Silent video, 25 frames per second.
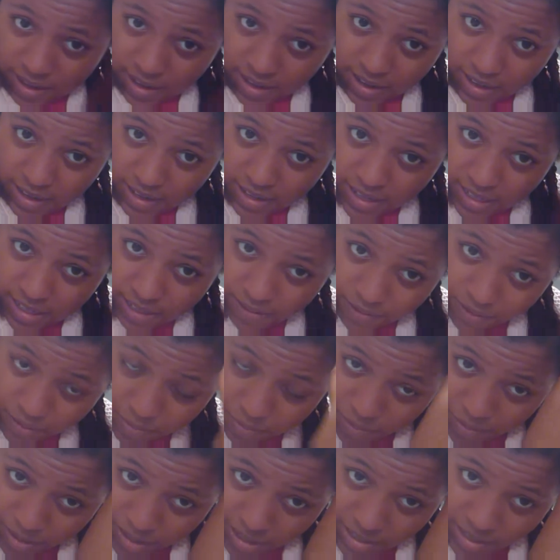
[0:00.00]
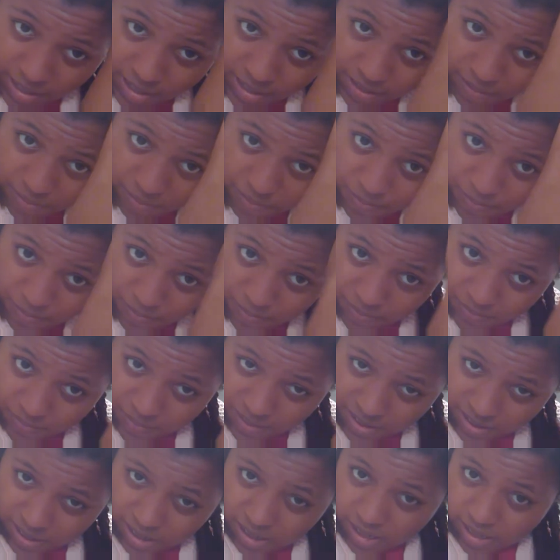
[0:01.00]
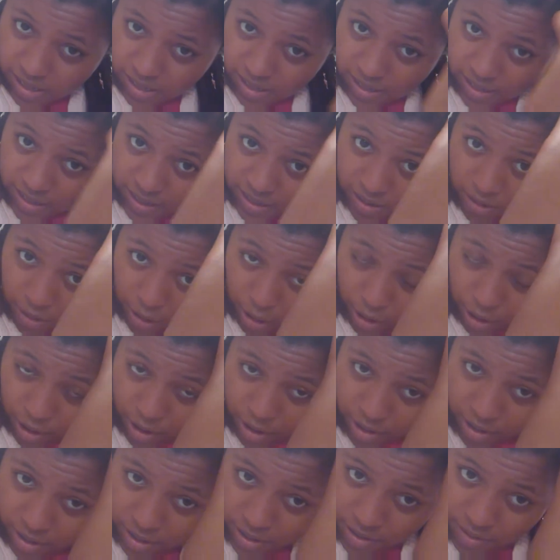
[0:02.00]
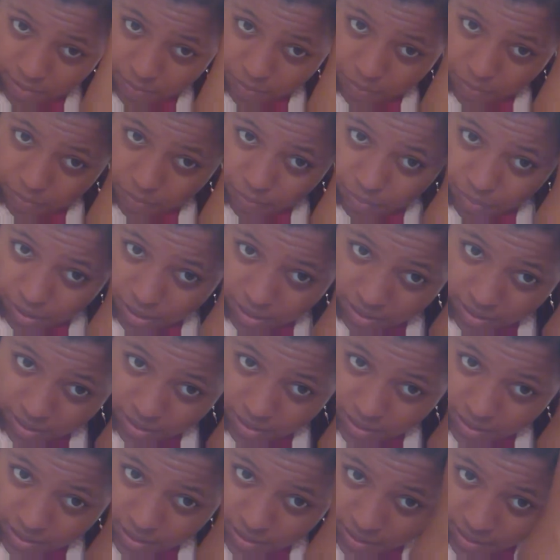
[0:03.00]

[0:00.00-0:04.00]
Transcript: at least for me, it's a little hard, but